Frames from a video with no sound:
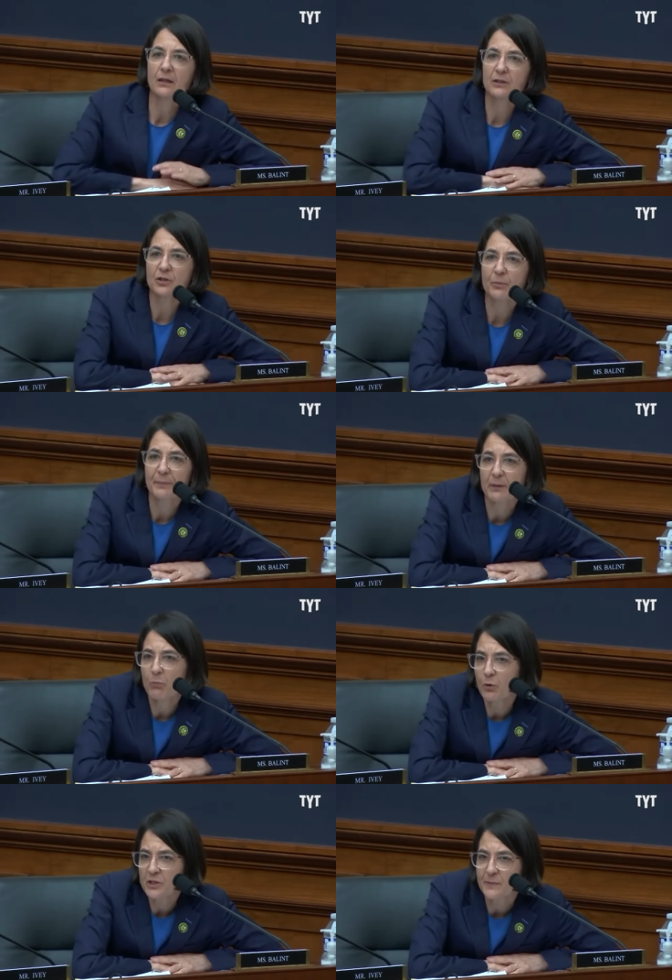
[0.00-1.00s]
a little bit
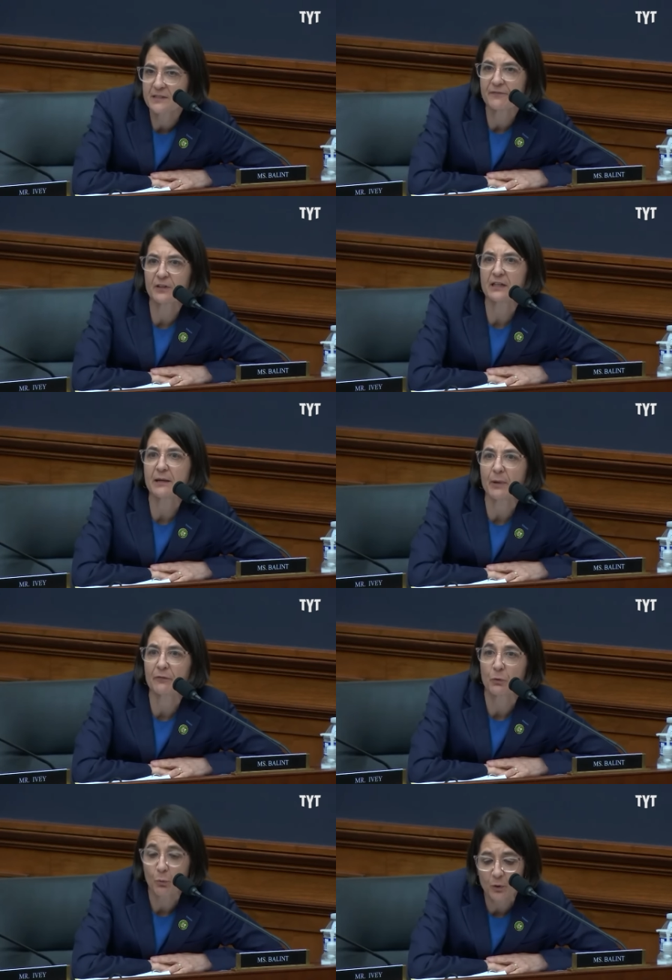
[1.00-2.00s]
more specifically
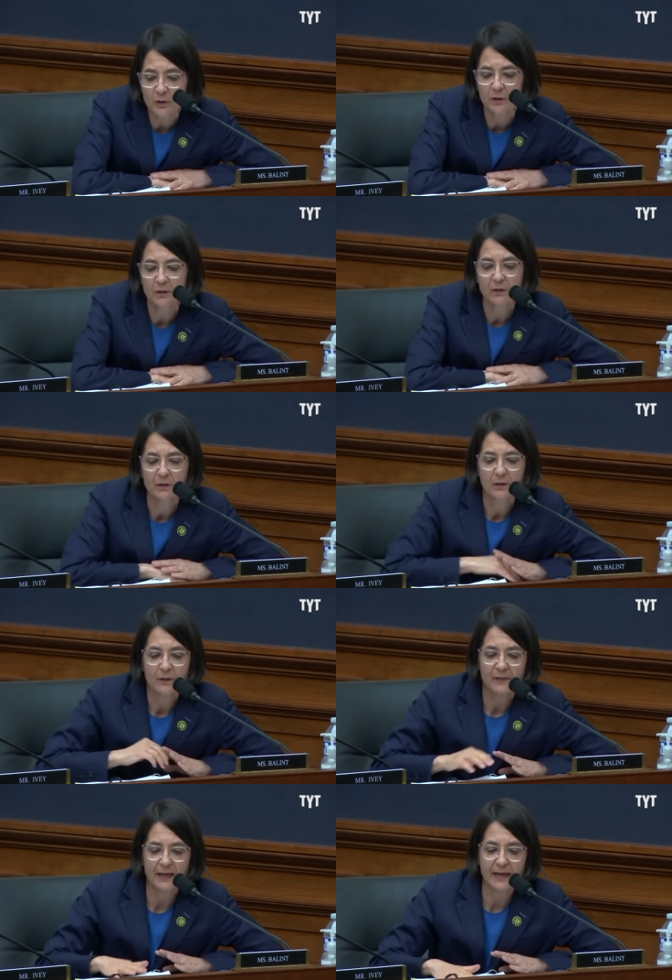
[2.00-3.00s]
about the work
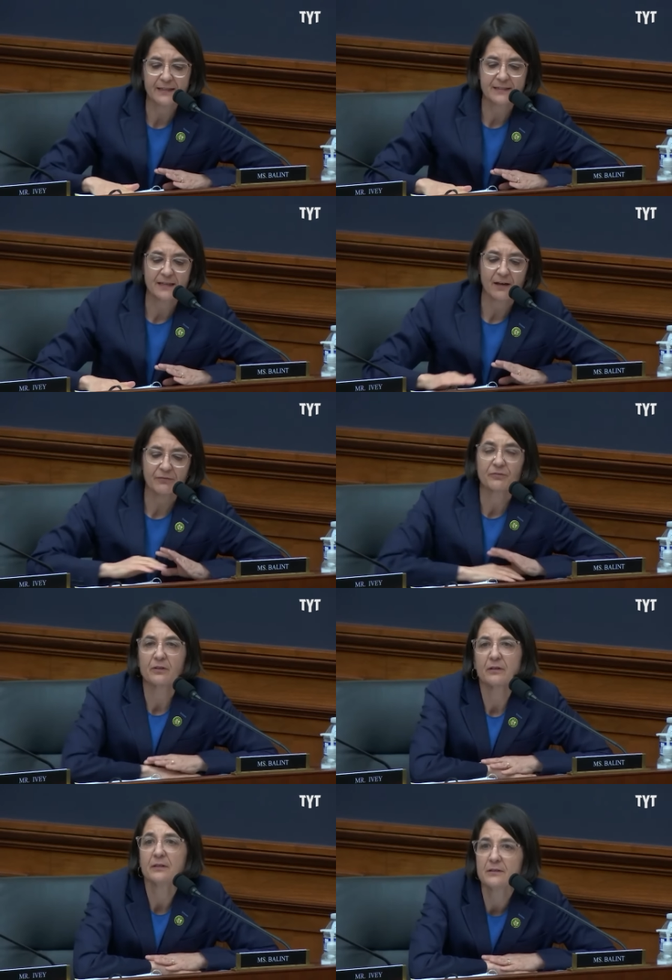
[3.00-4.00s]
that ATF
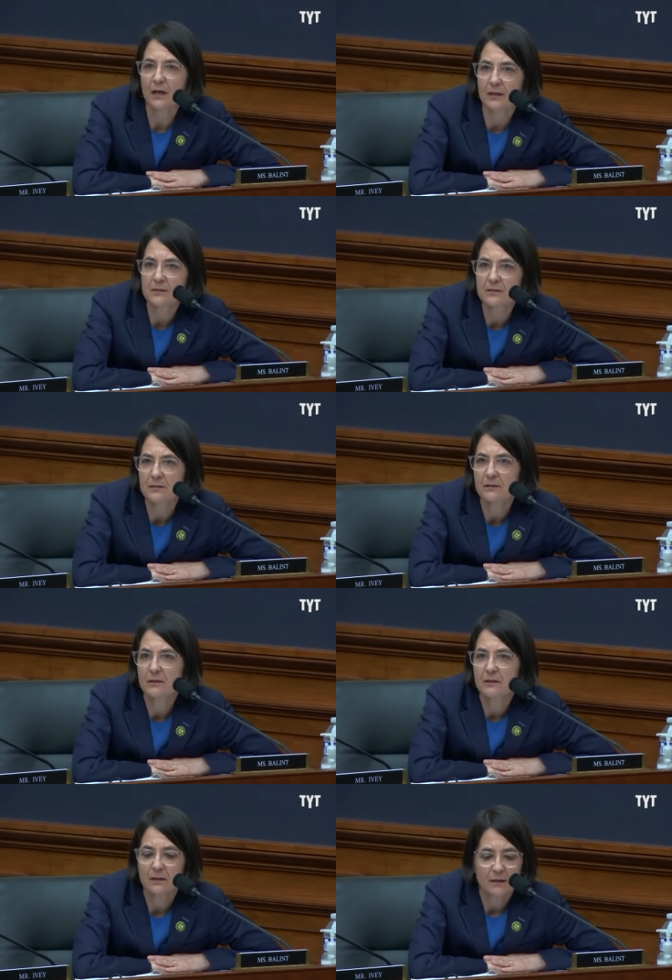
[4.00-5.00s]
does.
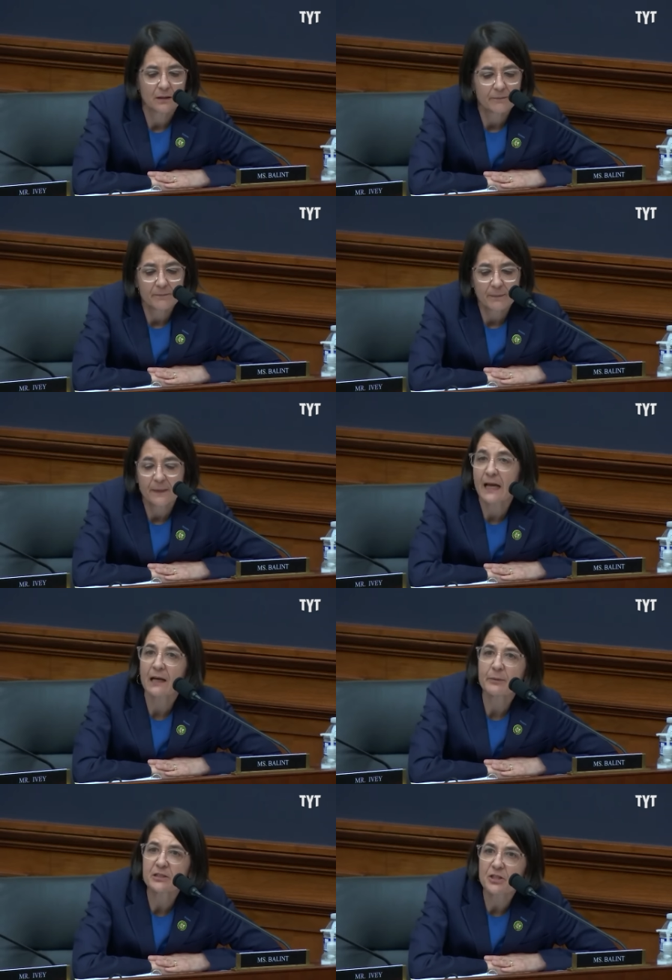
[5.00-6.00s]
You
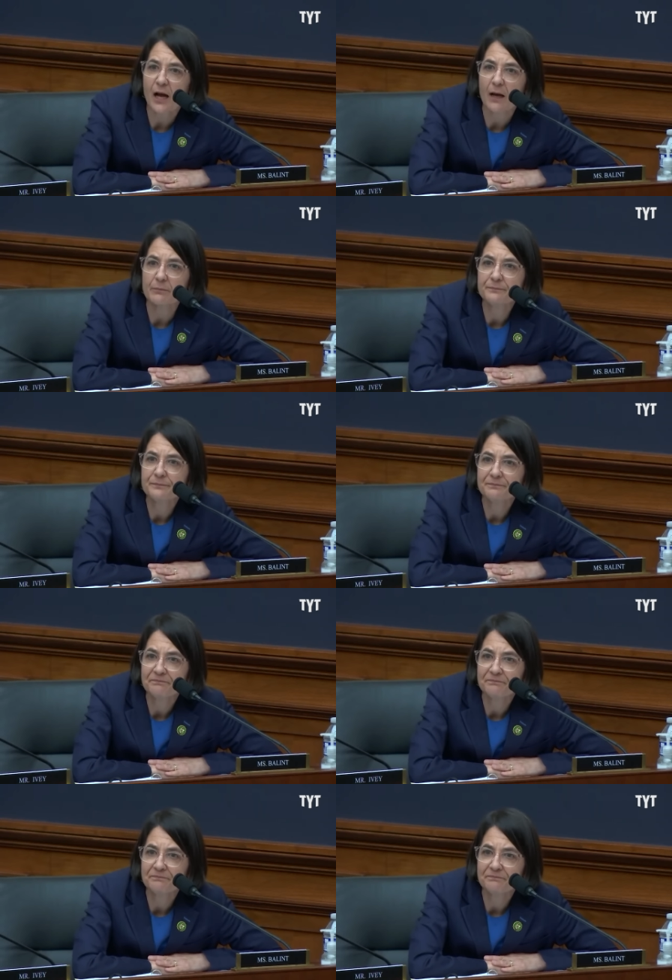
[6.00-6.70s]
got a big job.